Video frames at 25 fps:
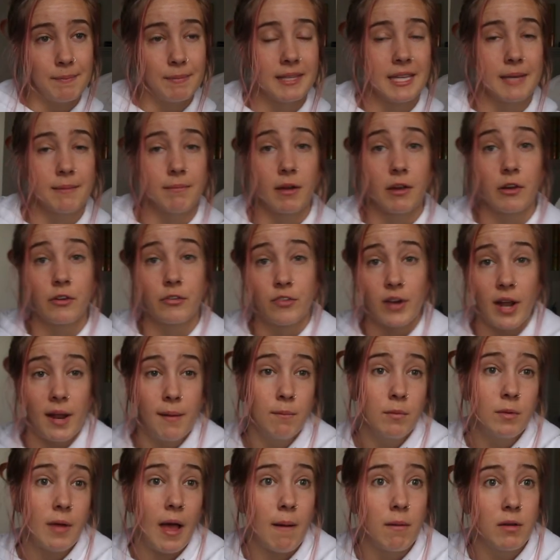But then my
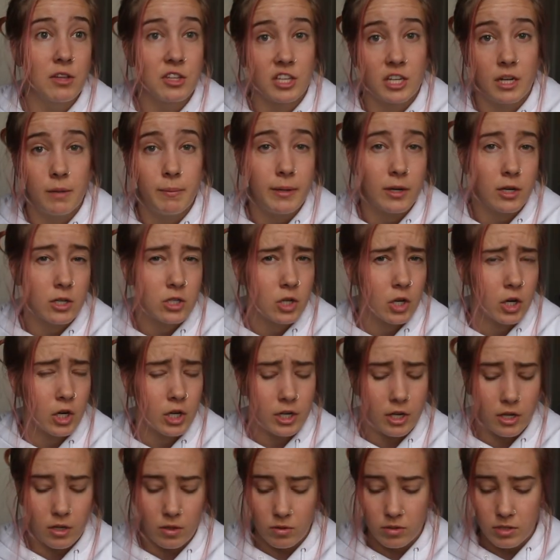friend, I was going to pierce her
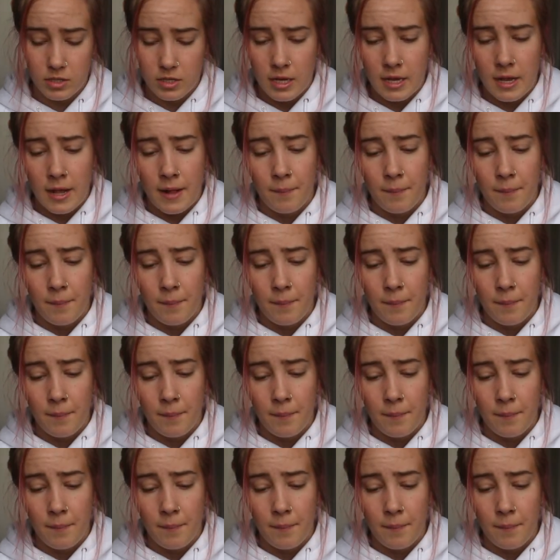nose.